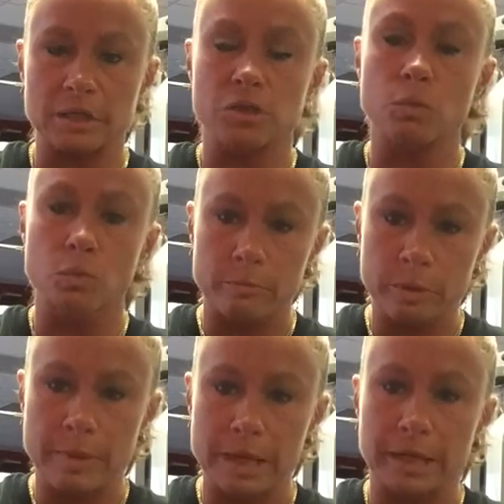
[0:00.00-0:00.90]
So warm
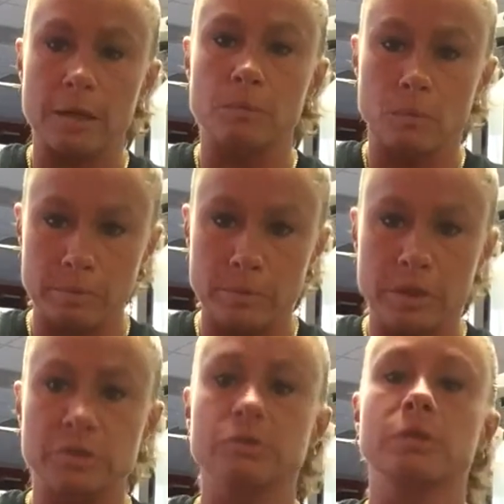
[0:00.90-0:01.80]
your body up, warm your
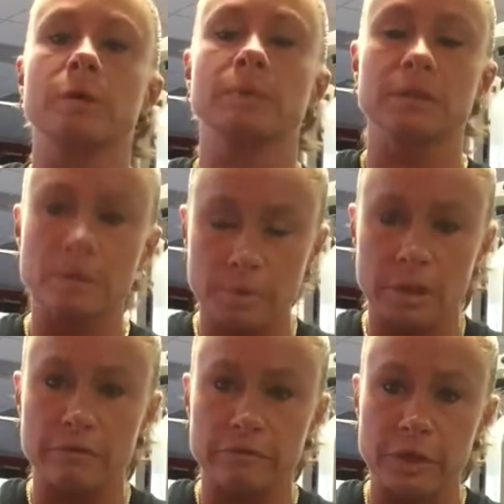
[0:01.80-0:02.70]
muscles up, get the
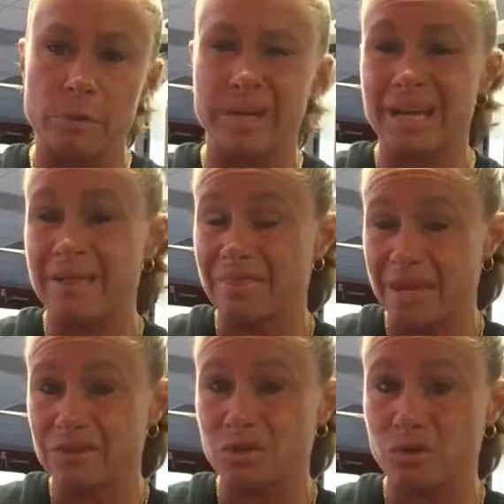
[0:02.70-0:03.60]
blood flowing, and
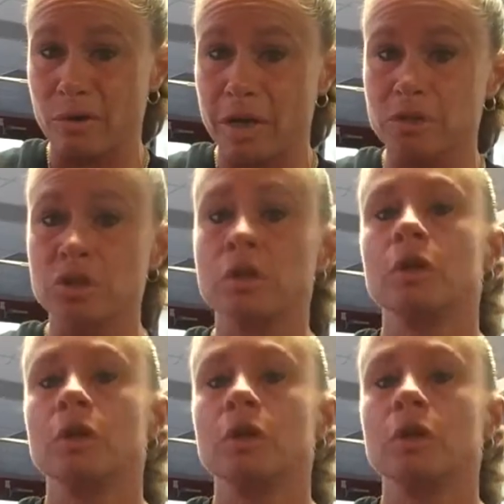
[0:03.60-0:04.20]
then stretch,